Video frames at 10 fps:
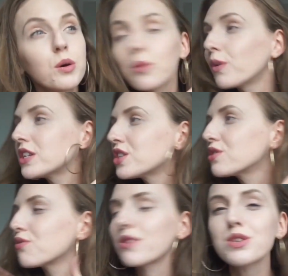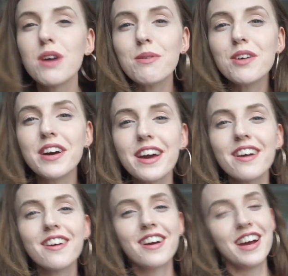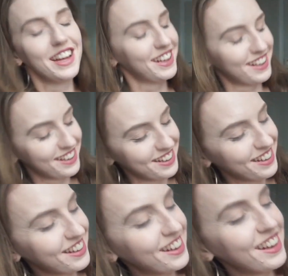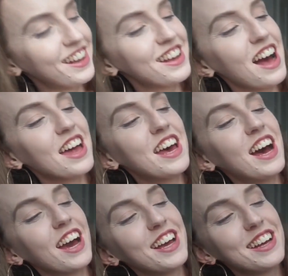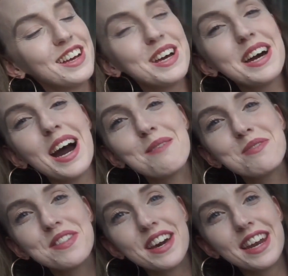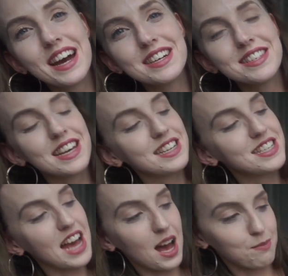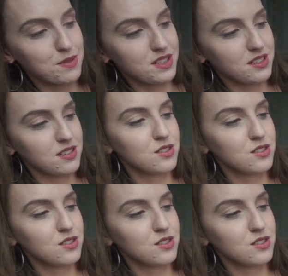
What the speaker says: which way are we going here? And I put that as adapt.